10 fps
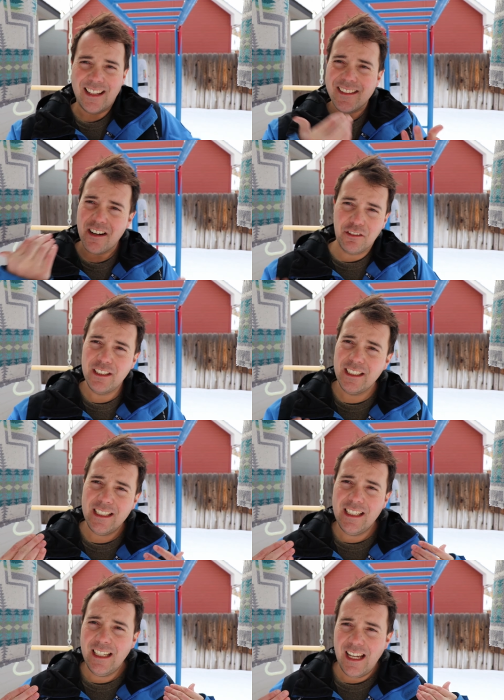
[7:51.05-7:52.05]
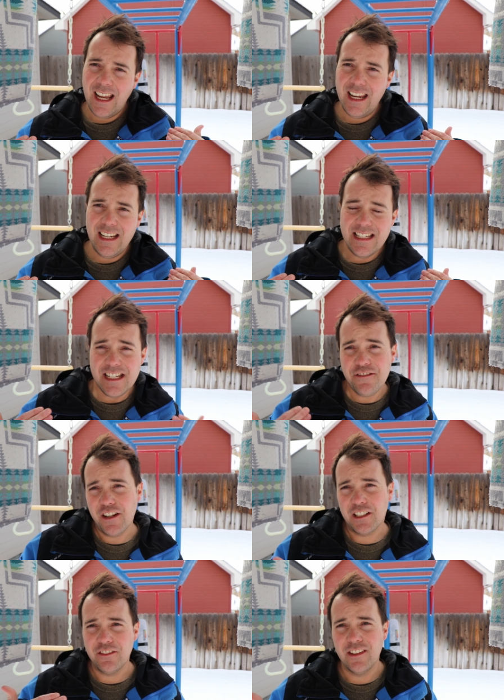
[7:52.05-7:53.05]
That's not really a
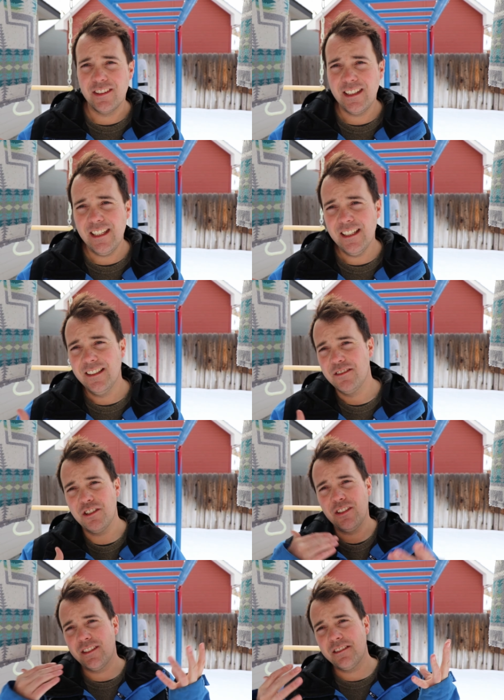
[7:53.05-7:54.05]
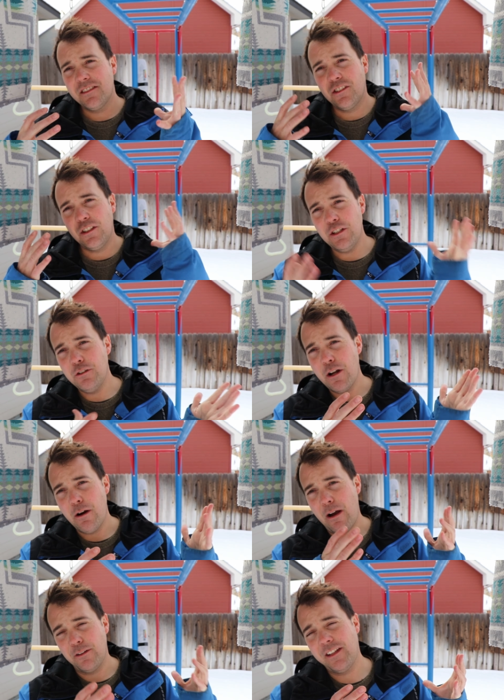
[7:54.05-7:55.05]
defect of the ski, just so you know
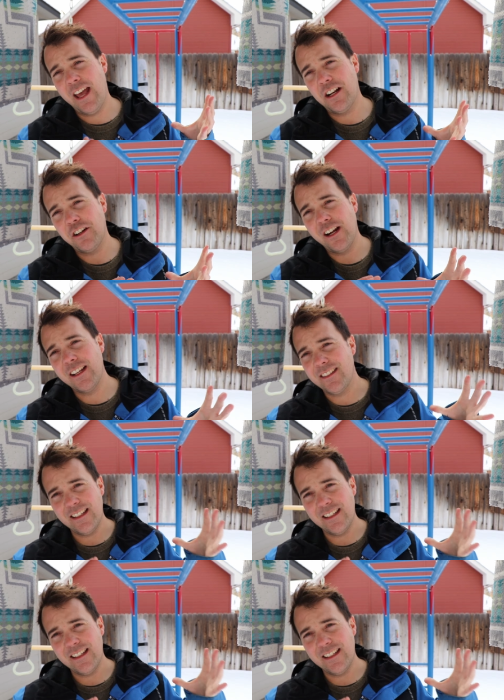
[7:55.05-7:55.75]
how it's categorized.